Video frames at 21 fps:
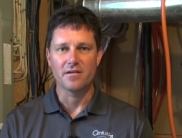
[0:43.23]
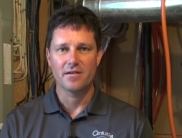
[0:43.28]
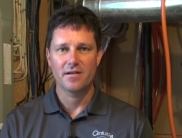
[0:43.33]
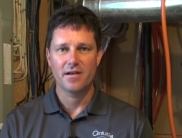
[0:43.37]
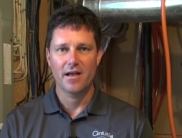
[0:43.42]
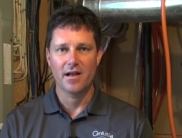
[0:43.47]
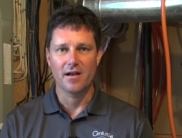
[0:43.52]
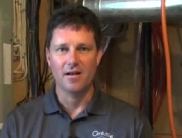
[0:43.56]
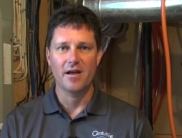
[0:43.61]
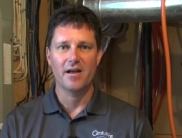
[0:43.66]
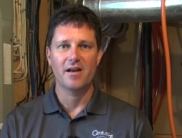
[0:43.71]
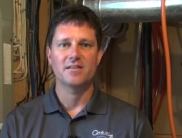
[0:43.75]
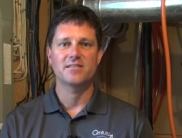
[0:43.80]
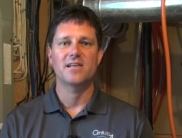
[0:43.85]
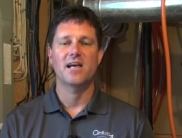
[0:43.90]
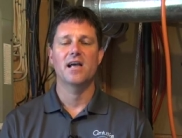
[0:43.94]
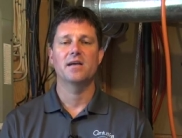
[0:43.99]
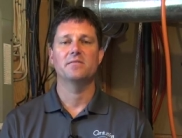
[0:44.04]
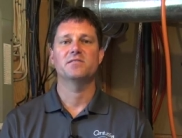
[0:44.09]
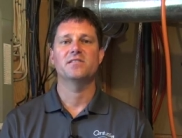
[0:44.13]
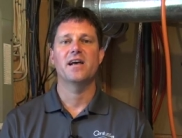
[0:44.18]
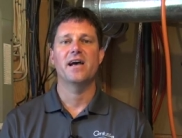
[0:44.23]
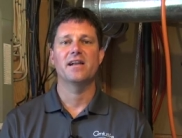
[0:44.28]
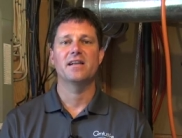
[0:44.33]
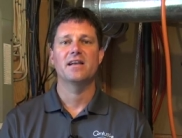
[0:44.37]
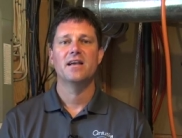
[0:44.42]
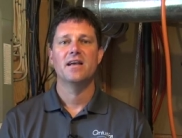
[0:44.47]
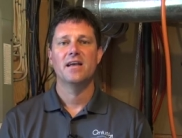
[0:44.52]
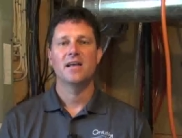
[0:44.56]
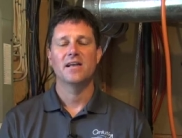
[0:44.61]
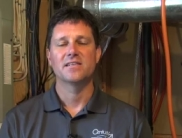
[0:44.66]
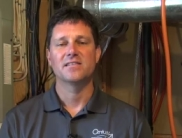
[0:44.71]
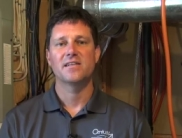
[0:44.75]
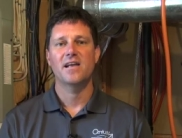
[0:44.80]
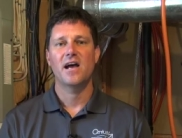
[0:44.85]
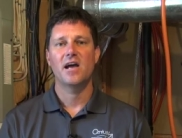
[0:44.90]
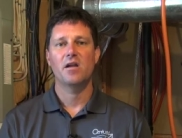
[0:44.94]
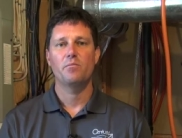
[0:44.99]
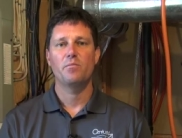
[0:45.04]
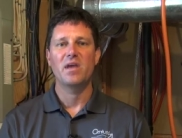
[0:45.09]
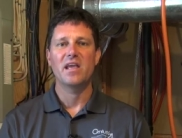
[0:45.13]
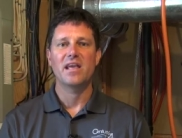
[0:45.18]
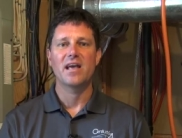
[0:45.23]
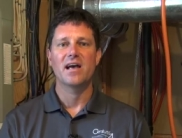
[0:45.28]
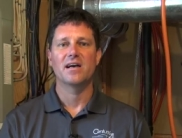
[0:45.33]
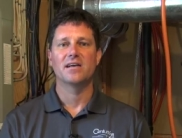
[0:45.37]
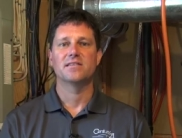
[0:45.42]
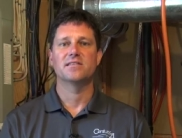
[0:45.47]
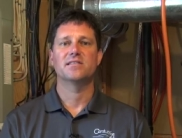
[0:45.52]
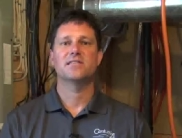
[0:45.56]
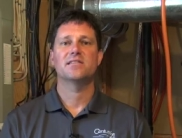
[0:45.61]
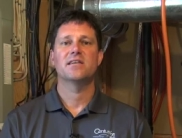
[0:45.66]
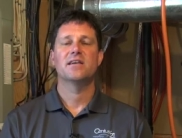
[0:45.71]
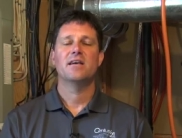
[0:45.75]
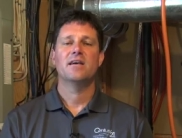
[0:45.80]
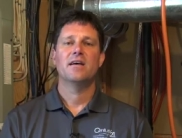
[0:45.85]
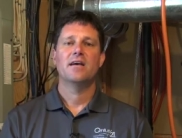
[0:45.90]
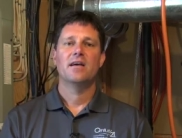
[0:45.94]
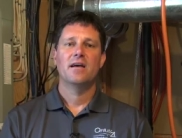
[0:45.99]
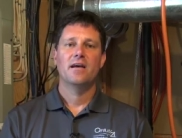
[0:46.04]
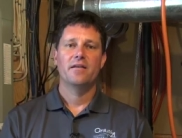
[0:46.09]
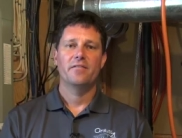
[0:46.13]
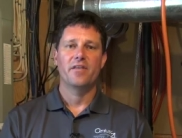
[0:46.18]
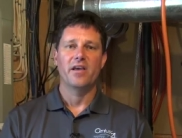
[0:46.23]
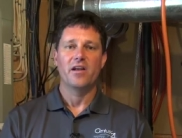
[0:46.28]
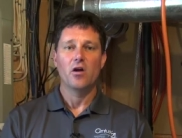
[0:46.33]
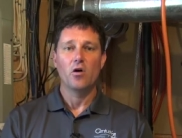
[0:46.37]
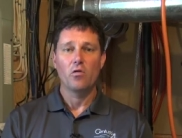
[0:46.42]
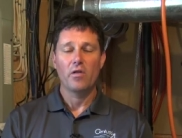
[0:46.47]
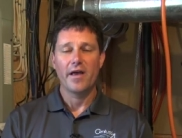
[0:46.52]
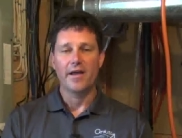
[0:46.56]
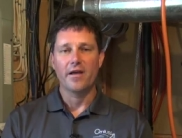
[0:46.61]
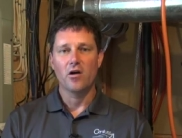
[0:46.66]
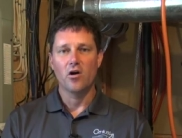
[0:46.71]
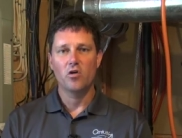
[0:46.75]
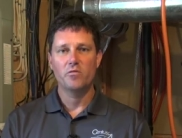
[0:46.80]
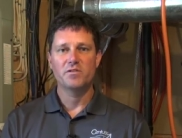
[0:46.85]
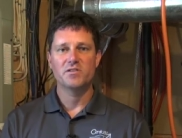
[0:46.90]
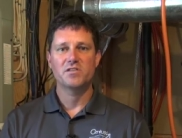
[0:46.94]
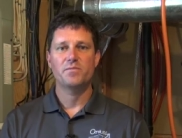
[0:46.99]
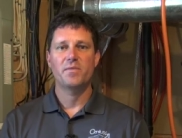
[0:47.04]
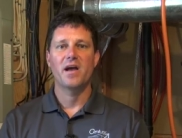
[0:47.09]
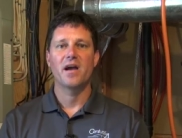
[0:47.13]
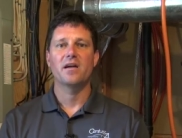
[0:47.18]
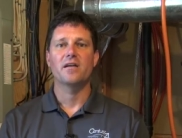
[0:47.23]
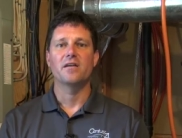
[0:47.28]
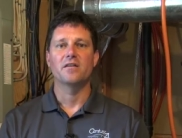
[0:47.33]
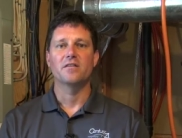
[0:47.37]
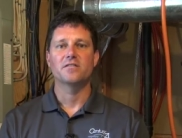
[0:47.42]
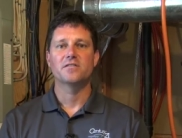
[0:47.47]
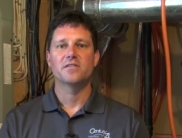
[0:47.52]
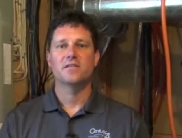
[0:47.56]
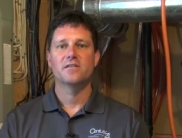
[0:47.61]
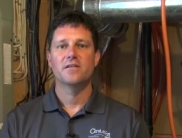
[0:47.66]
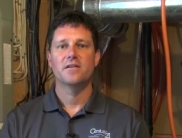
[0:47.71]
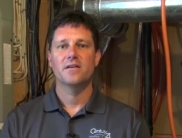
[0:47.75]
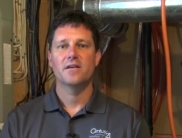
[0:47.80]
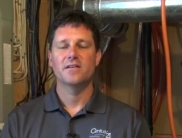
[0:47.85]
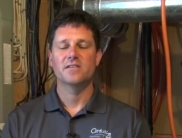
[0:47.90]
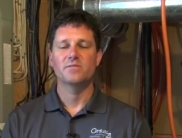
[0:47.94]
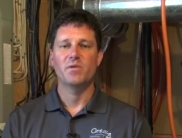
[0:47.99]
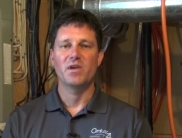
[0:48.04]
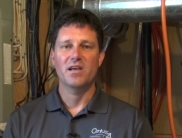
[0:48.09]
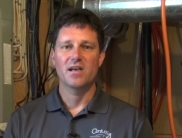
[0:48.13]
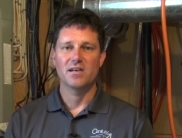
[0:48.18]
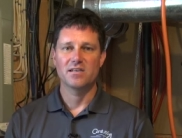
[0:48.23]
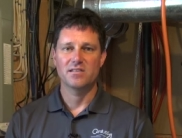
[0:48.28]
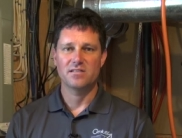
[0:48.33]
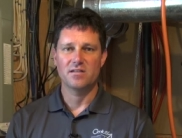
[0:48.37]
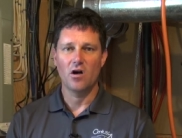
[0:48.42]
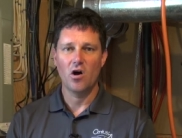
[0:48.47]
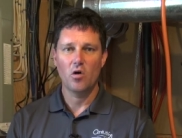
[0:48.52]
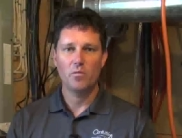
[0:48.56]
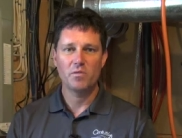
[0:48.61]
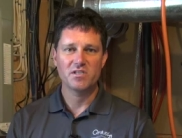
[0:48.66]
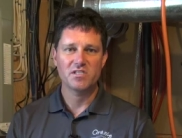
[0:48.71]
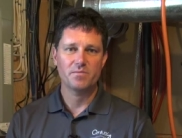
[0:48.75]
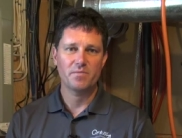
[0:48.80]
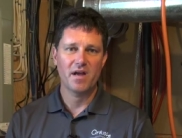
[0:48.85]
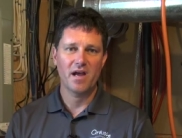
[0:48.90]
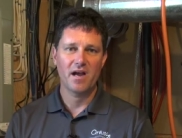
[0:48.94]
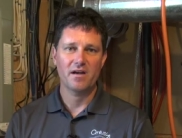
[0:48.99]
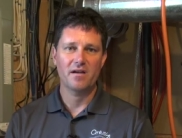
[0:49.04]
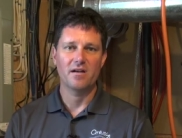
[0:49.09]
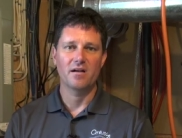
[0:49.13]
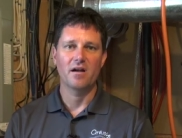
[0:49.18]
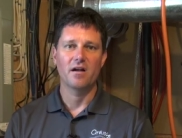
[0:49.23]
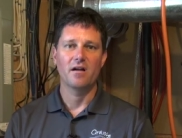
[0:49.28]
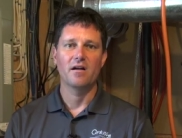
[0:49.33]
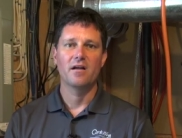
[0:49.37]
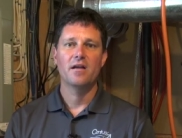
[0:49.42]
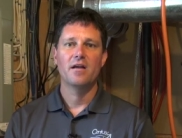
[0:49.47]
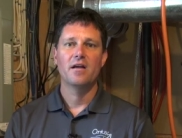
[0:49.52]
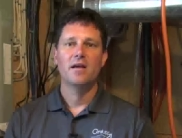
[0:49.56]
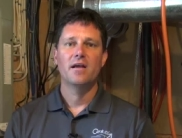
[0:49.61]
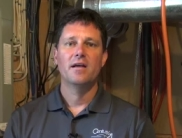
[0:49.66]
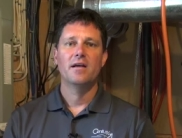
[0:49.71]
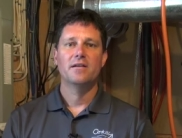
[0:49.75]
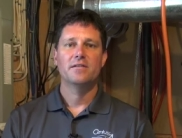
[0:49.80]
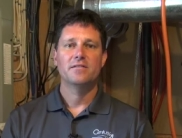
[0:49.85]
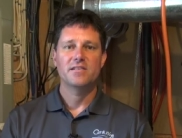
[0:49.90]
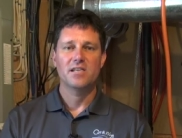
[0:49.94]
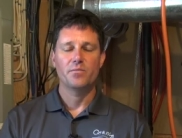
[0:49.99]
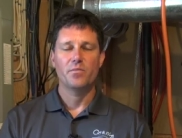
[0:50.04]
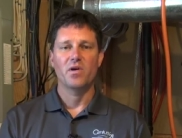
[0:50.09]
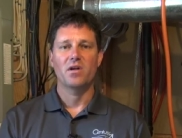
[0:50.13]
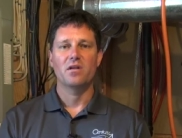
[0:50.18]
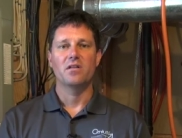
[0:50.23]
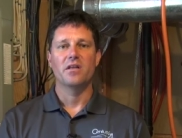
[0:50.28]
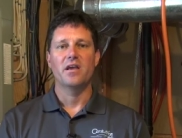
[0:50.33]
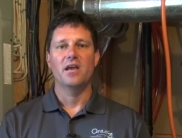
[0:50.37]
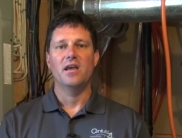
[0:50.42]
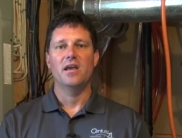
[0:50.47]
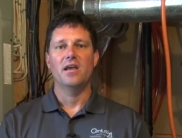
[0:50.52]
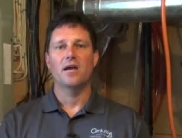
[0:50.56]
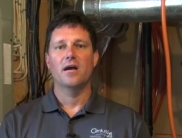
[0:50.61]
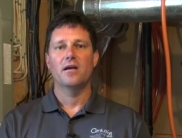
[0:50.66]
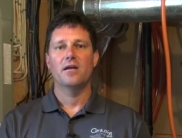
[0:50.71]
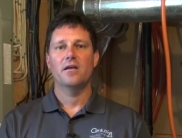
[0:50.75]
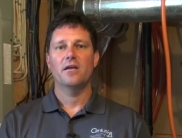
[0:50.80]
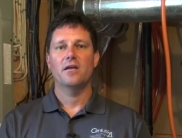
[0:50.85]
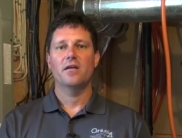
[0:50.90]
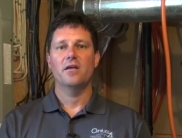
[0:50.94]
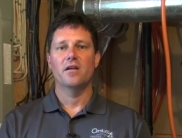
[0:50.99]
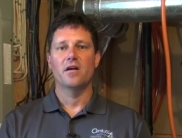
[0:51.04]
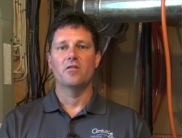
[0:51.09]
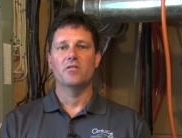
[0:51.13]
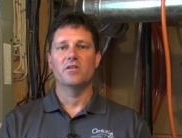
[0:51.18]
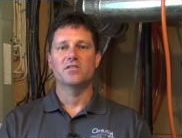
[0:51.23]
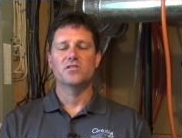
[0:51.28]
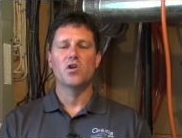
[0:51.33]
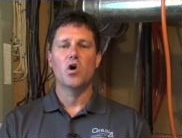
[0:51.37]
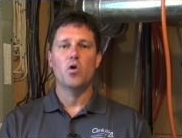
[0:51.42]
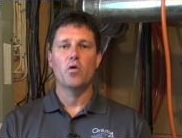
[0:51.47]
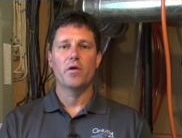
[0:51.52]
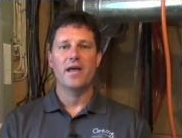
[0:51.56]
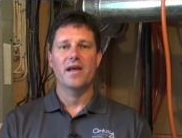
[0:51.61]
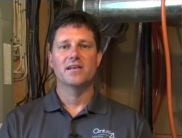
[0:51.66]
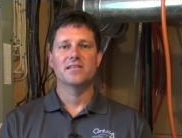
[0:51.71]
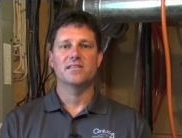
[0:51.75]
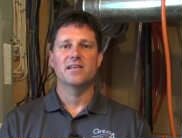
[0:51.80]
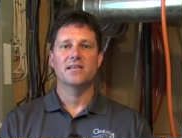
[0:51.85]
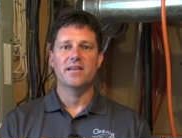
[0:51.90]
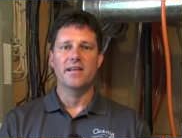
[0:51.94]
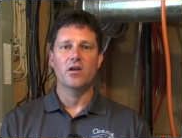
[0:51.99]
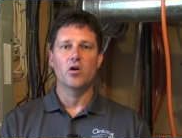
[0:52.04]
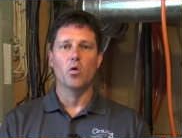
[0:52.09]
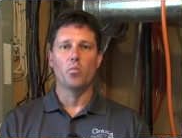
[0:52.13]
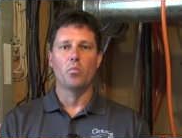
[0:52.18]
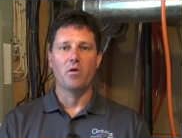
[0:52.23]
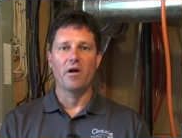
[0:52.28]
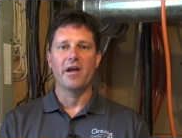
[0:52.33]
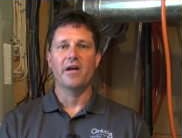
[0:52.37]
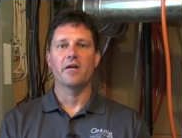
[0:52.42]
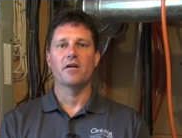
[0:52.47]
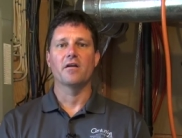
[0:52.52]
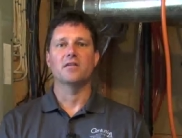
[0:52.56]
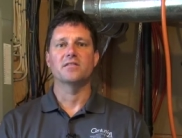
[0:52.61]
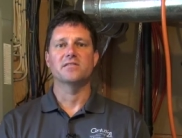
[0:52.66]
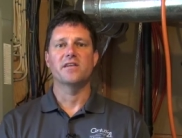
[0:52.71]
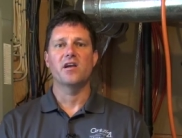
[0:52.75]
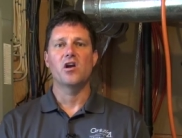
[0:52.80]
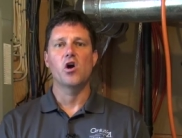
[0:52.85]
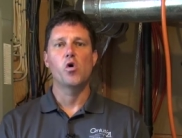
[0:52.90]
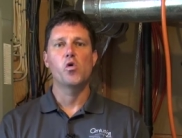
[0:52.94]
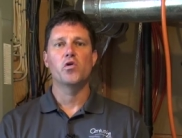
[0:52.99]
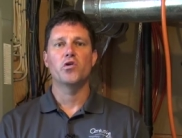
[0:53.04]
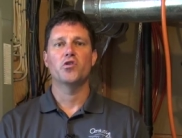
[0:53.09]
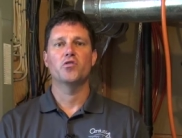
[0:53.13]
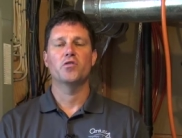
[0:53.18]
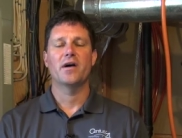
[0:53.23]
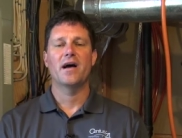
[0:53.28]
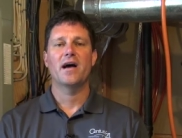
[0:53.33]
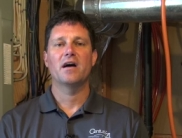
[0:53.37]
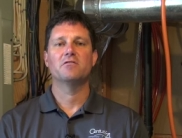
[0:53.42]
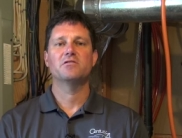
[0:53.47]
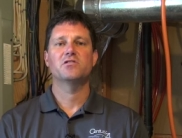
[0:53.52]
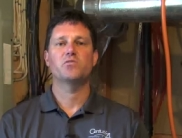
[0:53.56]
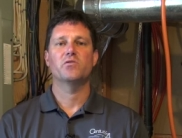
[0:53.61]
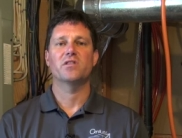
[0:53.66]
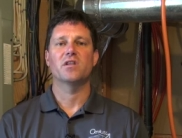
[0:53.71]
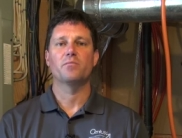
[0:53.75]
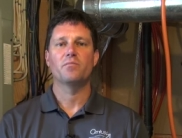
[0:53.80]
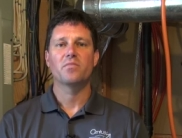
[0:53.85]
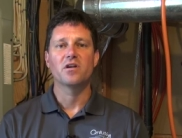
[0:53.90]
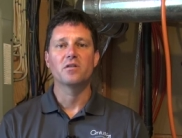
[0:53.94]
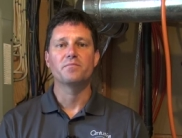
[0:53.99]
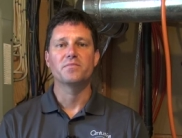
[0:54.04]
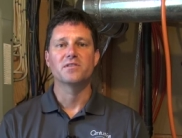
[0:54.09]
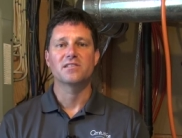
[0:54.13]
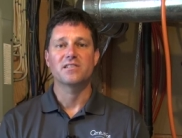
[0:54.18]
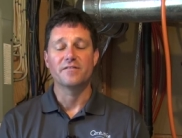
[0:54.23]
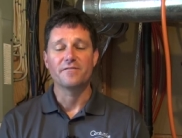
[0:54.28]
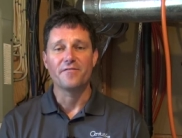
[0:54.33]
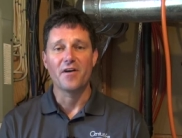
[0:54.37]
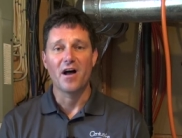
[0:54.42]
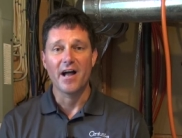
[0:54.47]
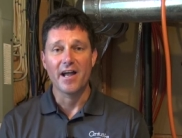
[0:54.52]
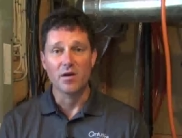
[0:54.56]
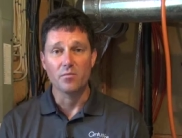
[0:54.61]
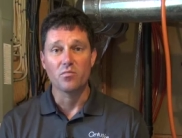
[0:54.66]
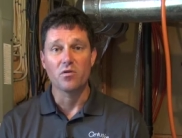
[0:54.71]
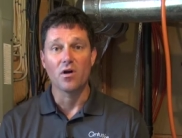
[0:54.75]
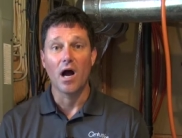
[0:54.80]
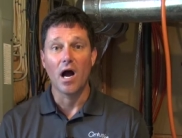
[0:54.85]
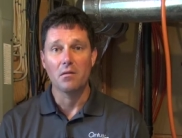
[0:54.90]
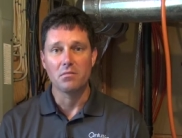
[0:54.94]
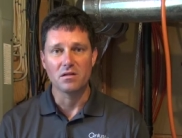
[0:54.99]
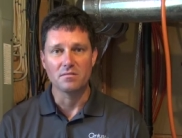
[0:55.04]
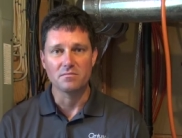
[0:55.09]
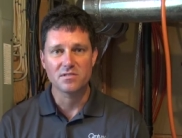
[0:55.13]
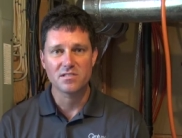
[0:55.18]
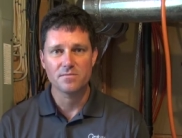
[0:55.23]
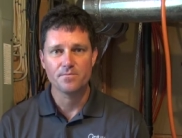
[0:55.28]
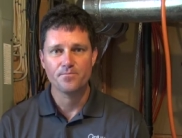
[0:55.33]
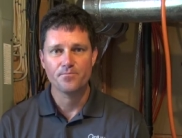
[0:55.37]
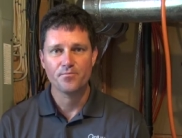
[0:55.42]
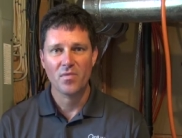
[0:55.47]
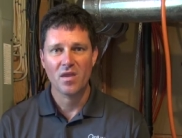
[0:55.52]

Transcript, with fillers: And a lot of times that is not because they don't like home inspectors. It's because the home inspector typically, you know, is known as the deal breaker because they go into a house with the purpose to find problems.